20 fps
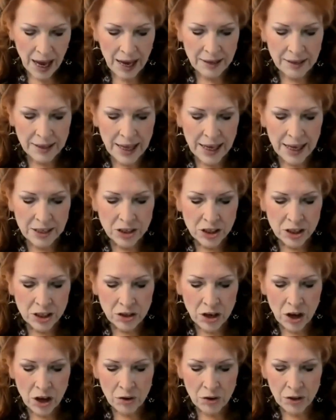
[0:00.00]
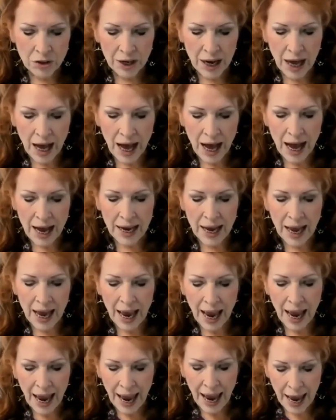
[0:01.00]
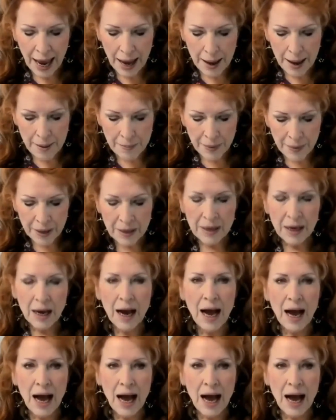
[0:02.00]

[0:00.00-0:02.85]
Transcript: And they shall know that I am,